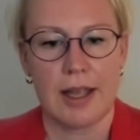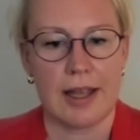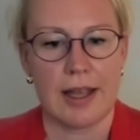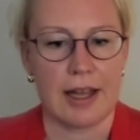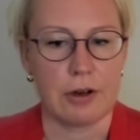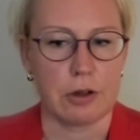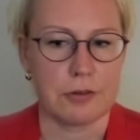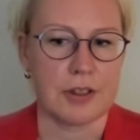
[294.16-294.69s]

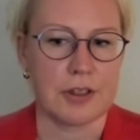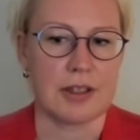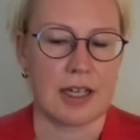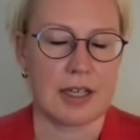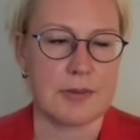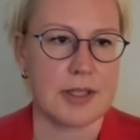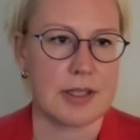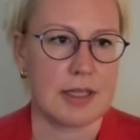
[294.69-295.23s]
And
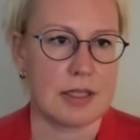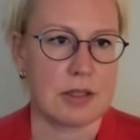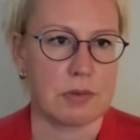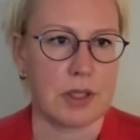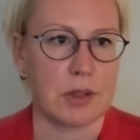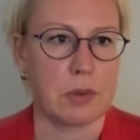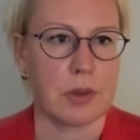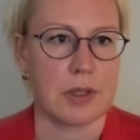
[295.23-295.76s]
oftentimes these
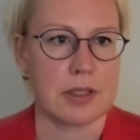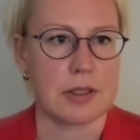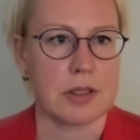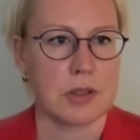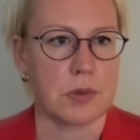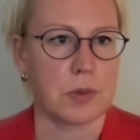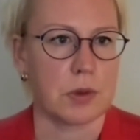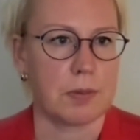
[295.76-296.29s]

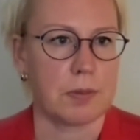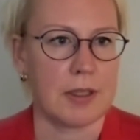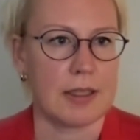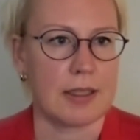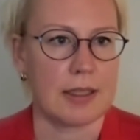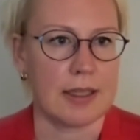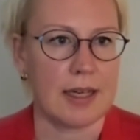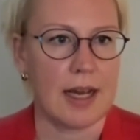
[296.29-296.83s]
requests would be
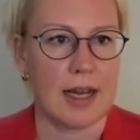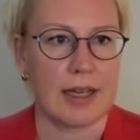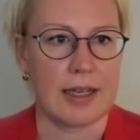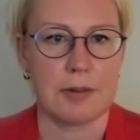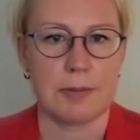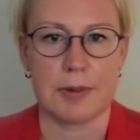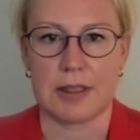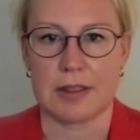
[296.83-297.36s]

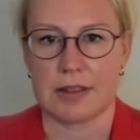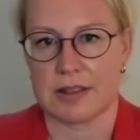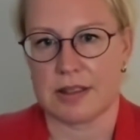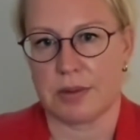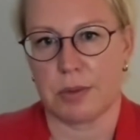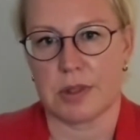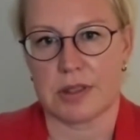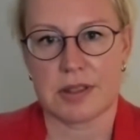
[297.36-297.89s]
denied because
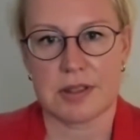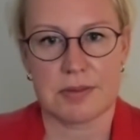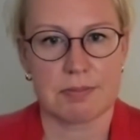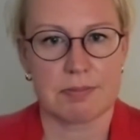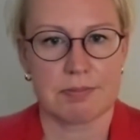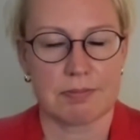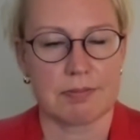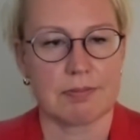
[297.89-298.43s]
it was
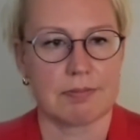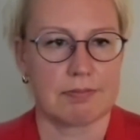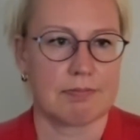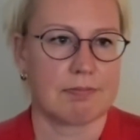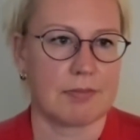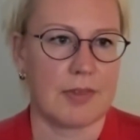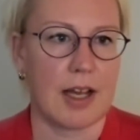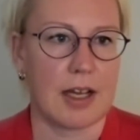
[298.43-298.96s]

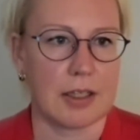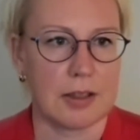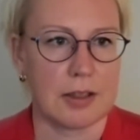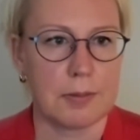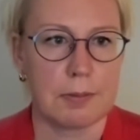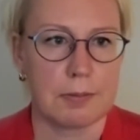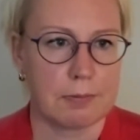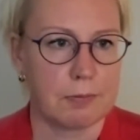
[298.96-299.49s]
not
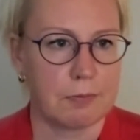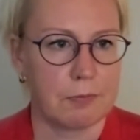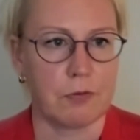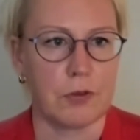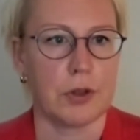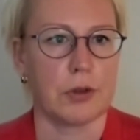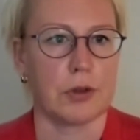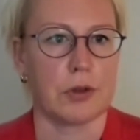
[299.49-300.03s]

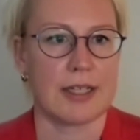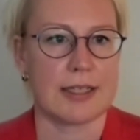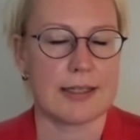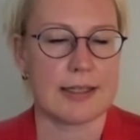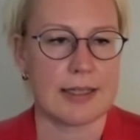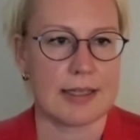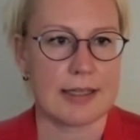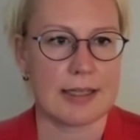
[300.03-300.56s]
viewed
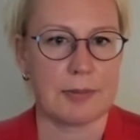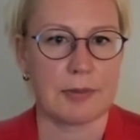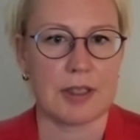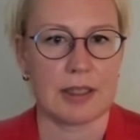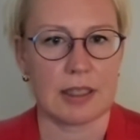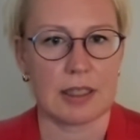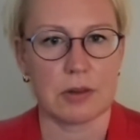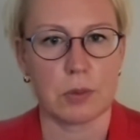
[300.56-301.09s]
as something
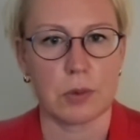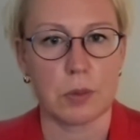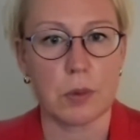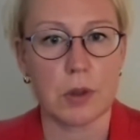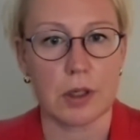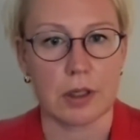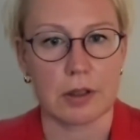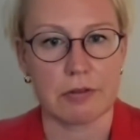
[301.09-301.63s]
that would
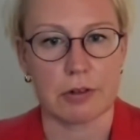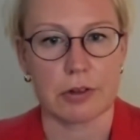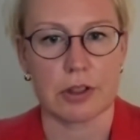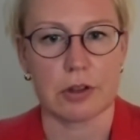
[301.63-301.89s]
work for the